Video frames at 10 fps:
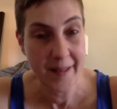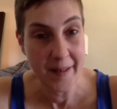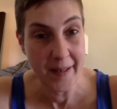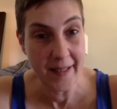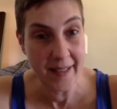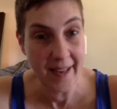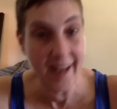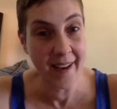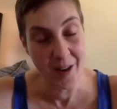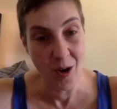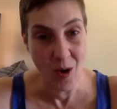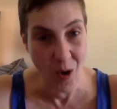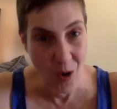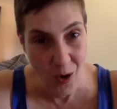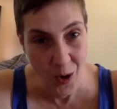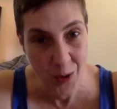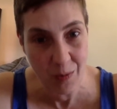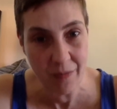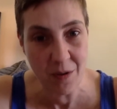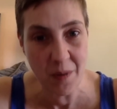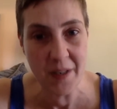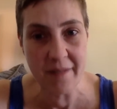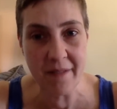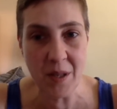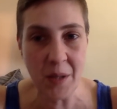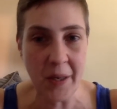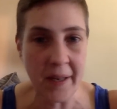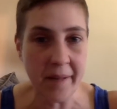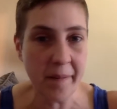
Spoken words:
right, and all the reforms that followed it